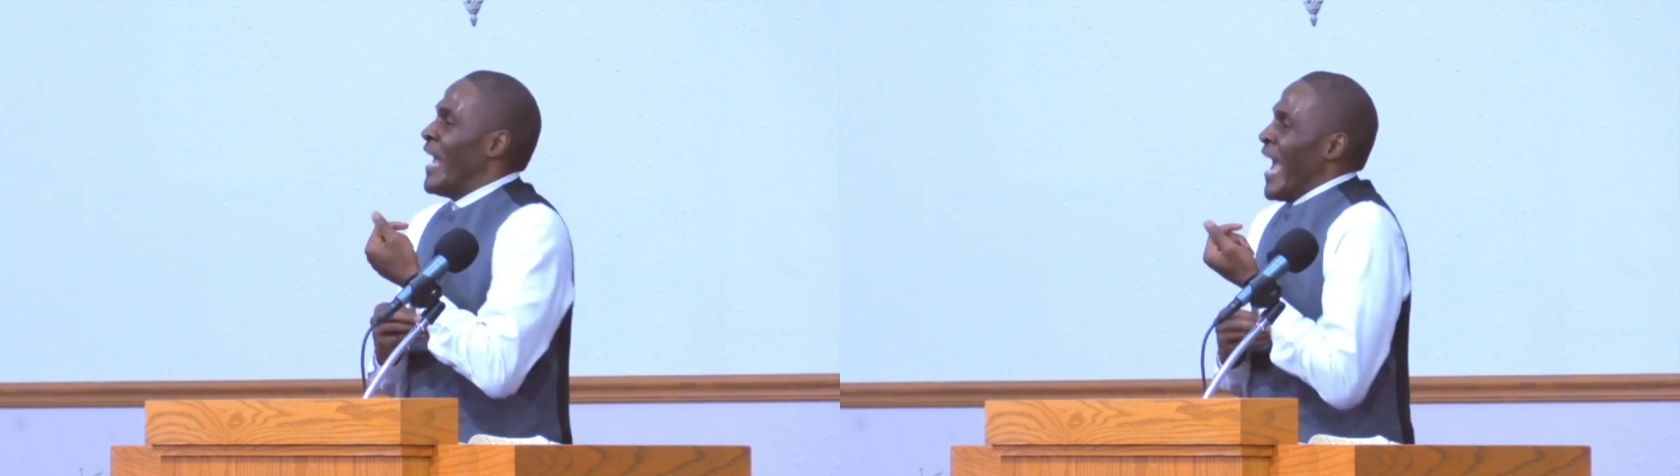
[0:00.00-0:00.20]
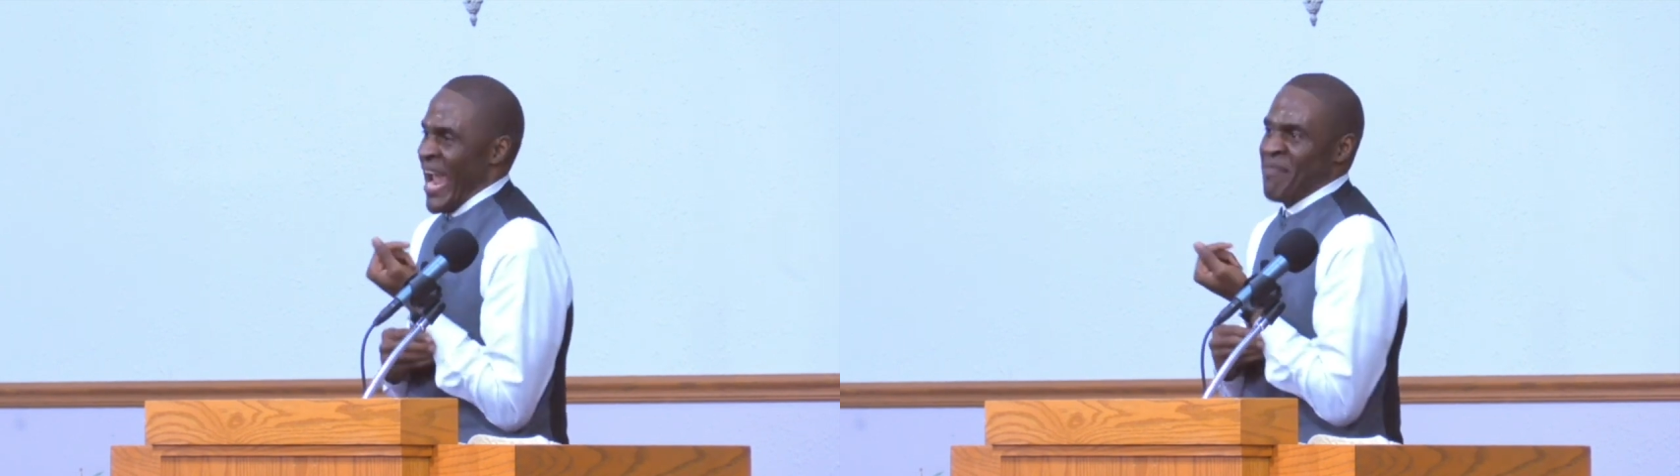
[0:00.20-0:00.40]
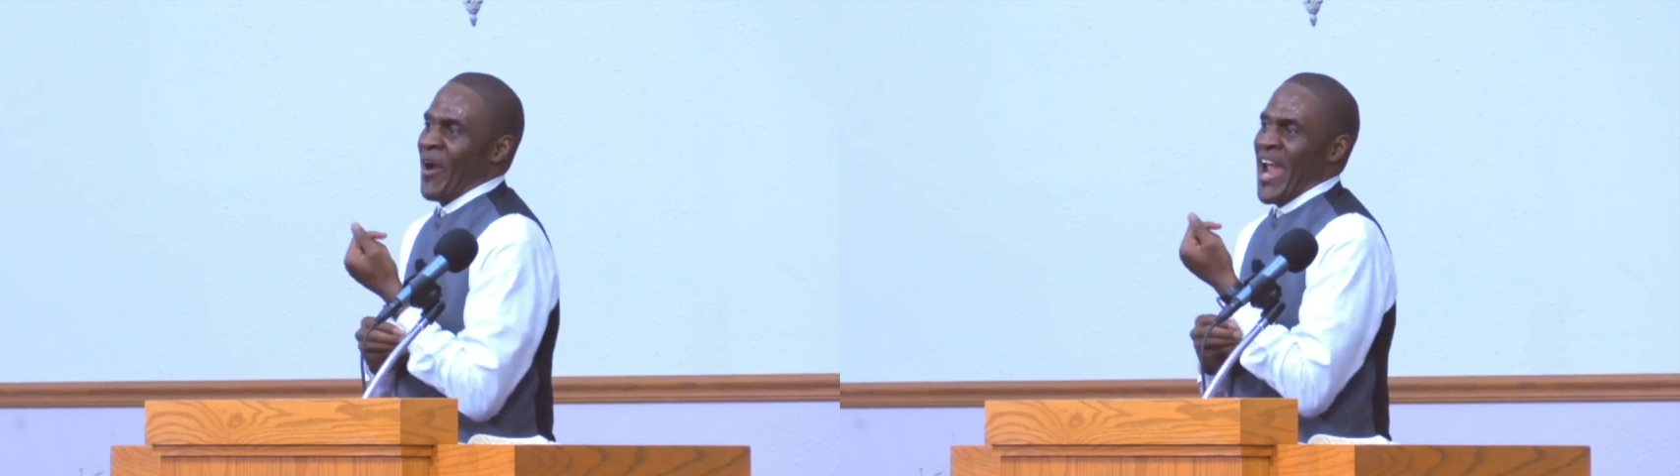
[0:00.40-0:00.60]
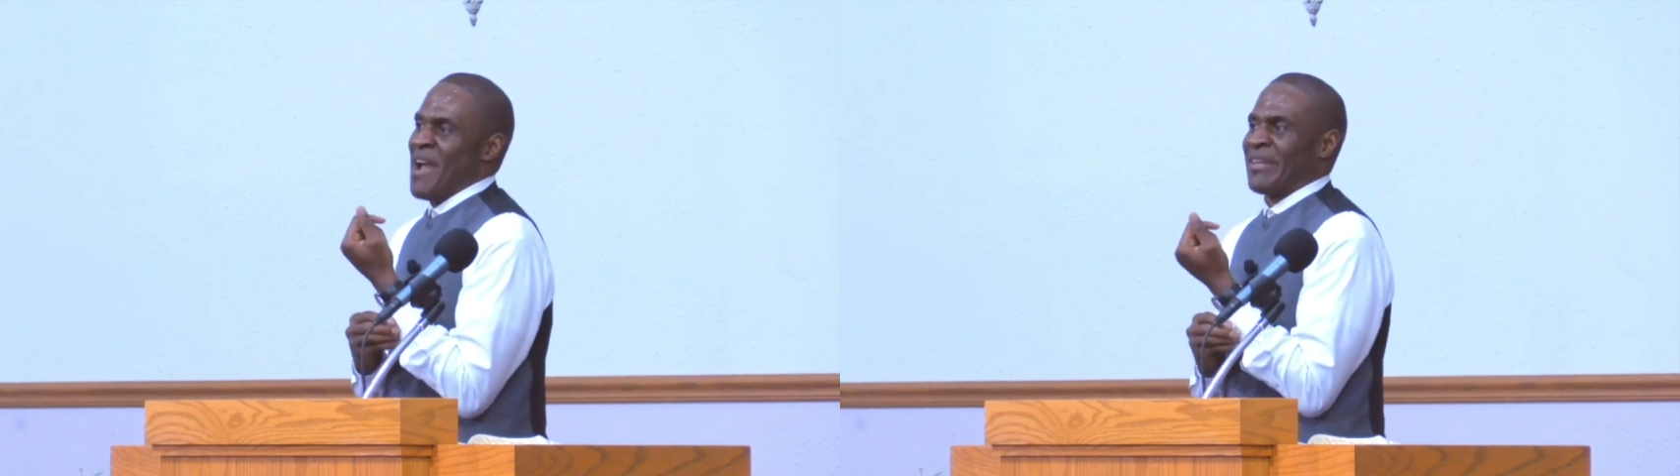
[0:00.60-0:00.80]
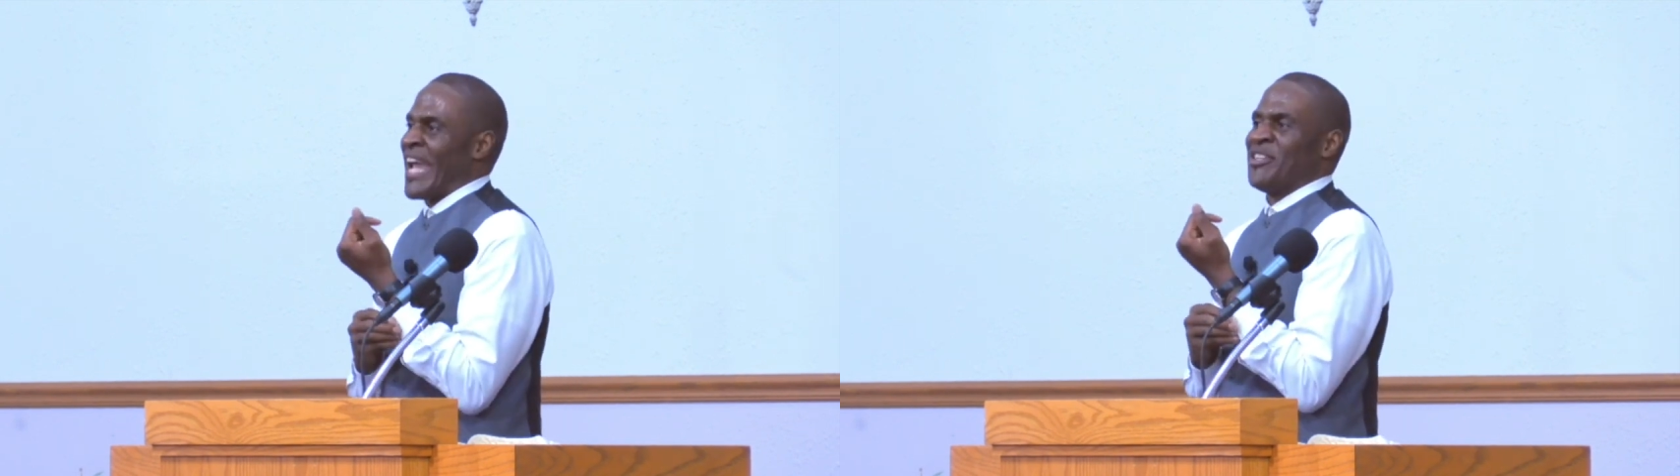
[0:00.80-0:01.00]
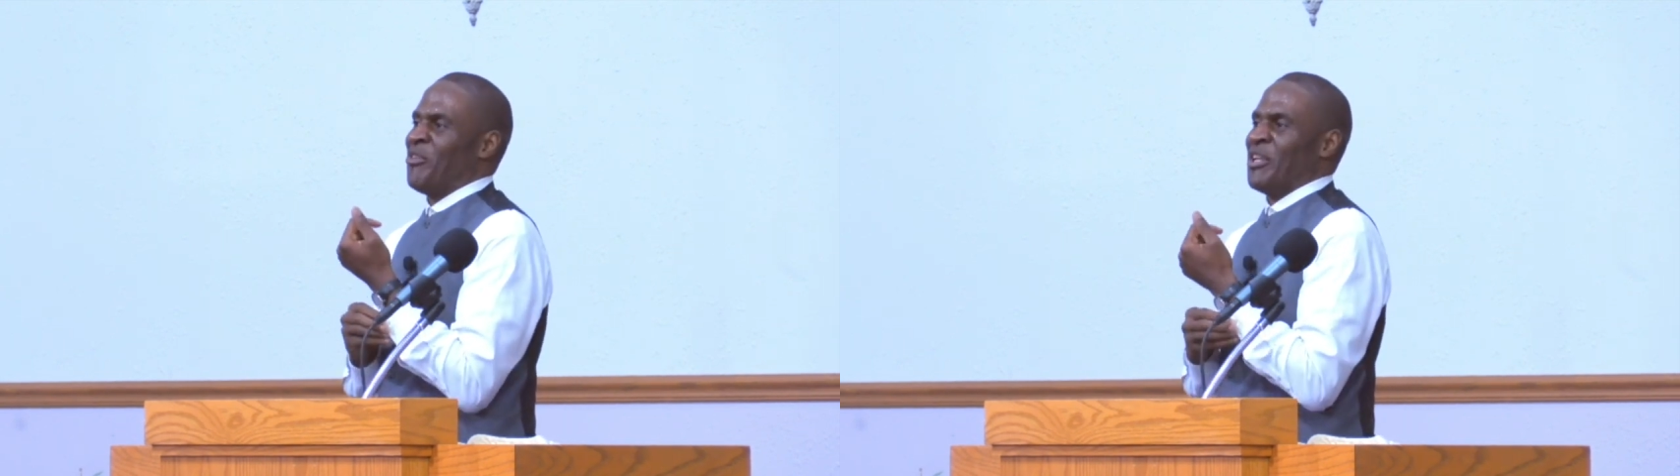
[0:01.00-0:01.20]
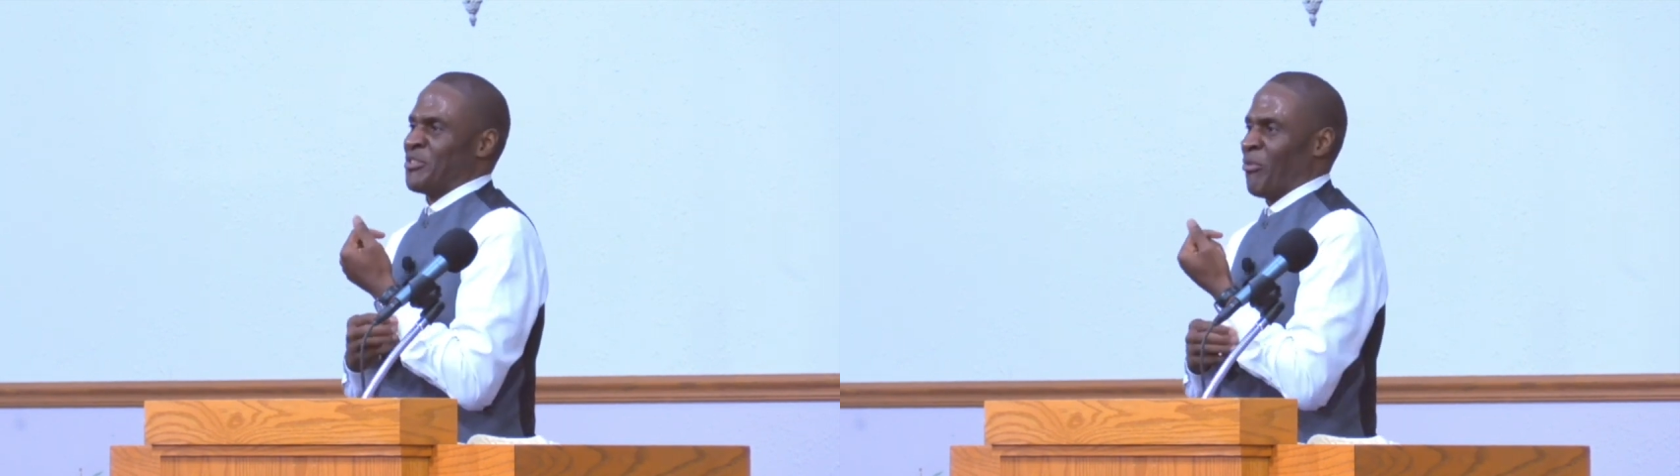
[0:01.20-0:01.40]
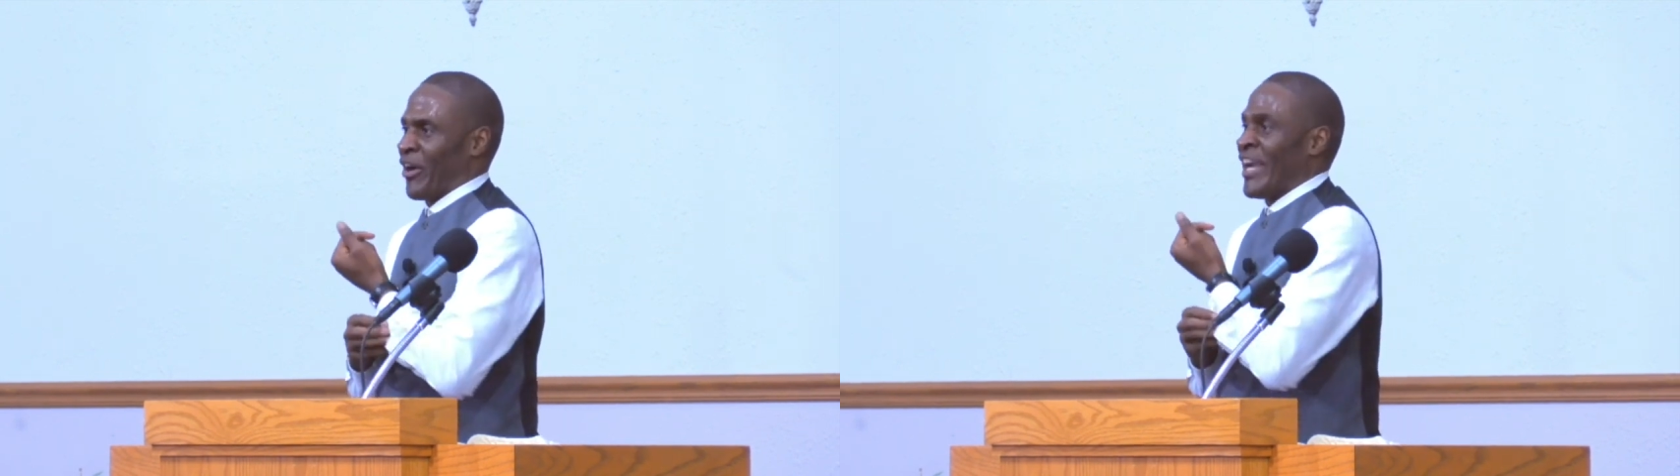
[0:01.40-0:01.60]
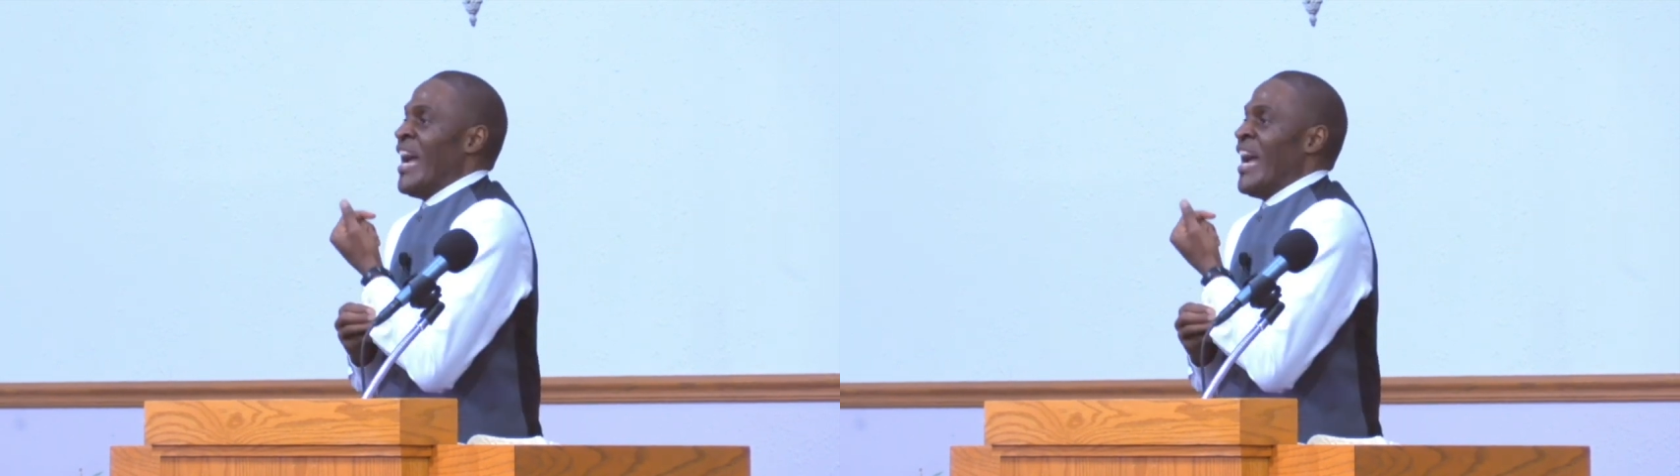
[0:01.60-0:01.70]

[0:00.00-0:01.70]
Abraham can't do this work.